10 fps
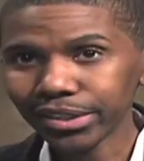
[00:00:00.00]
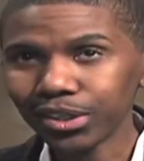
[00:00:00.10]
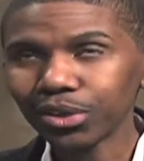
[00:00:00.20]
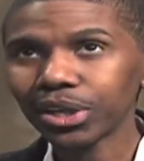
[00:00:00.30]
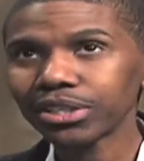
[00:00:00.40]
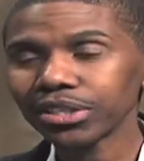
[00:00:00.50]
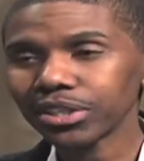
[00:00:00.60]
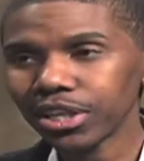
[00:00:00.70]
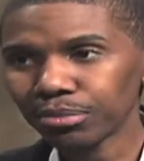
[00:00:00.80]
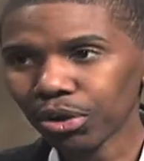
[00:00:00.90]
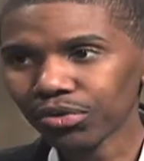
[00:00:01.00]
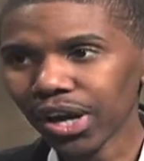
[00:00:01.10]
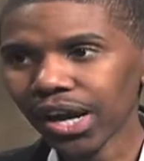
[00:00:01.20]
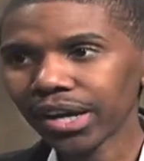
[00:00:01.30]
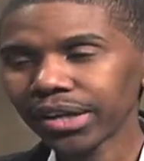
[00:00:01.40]
you know they took the
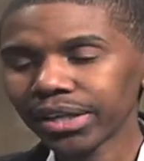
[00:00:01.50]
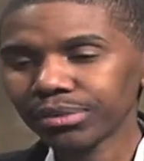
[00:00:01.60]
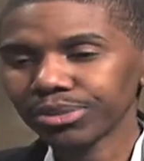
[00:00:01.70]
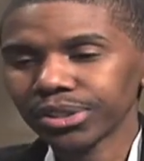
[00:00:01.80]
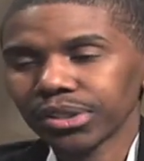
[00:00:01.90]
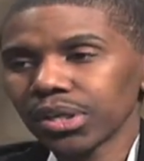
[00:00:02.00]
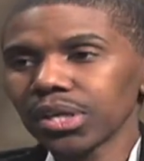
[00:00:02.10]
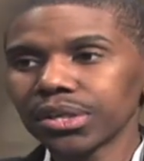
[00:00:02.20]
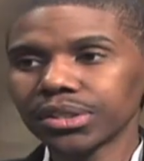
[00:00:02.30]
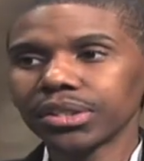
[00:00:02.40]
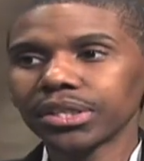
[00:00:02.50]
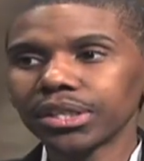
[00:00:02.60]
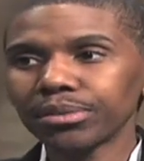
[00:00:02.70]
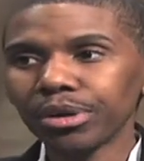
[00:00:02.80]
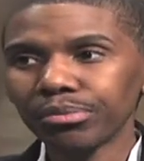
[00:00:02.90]
MRI, and I'm just
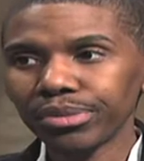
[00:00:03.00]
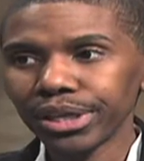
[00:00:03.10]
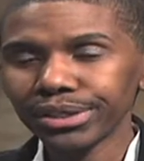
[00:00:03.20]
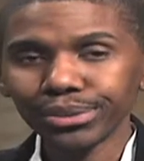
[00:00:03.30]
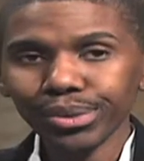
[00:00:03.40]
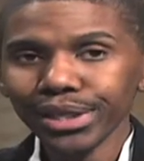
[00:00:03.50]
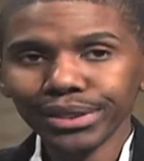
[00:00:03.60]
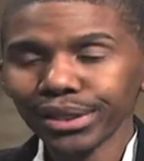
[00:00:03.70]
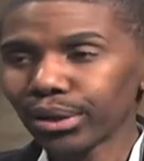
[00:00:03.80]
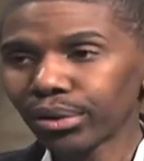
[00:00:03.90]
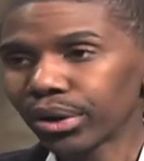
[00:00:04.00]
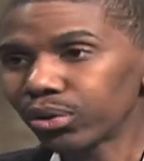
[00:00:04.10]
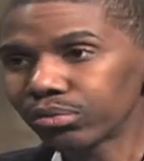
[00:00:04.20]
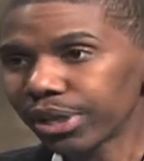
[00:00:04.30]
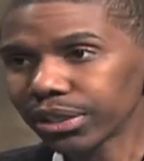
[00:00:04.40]
sitting in my bed just waiting to go
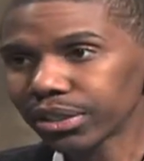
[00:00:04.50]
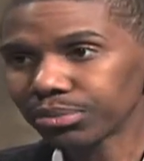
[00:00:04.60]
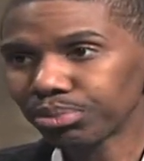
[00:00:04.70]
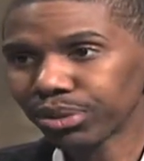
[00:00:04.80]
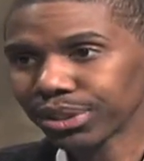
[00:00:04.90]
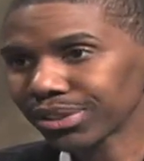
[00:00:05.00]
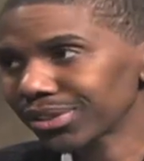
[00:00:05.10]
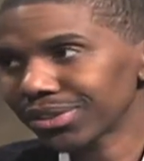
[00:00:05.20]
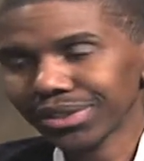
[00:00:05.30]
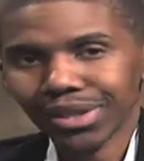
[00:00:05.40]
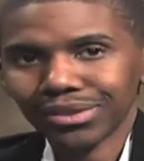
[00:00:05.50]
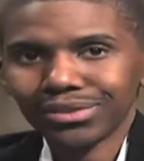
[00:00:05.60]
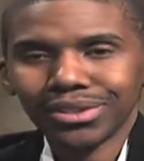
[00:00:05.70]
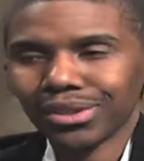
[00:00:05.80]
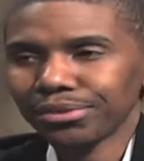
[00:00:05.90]
home at this point because it's right. just like
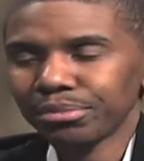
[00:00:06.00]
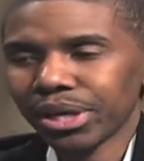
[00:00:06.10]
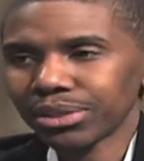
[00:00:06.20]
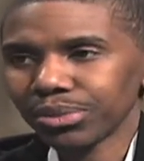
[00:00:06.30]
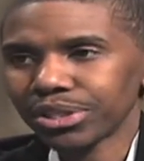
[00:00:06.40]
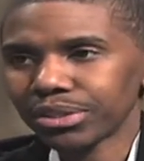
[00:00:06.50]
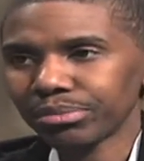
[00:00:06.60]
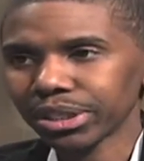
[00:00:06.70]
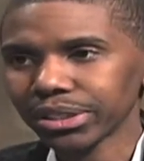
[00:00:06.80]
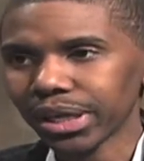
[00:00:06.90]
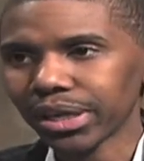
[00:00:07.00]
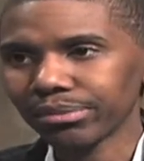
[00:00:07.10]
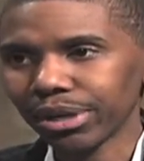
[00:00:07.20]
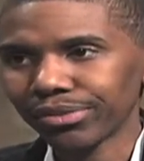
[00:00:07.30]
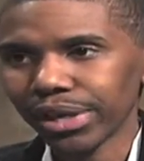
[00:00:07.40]
you know everybody's wasting my
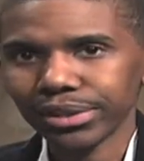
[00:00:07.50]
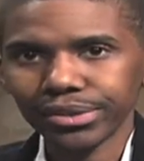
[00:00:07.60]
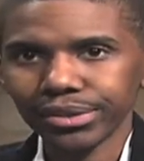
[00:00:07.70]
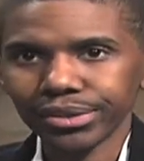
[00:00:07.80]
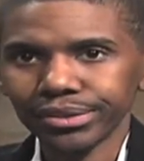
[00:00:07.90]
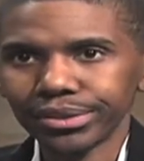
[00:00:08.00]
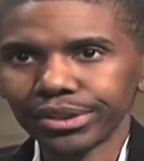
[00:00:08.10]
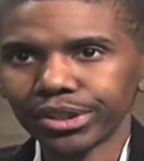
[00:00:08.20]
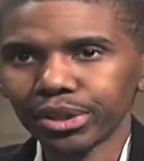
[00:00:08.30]
time i'd rather just you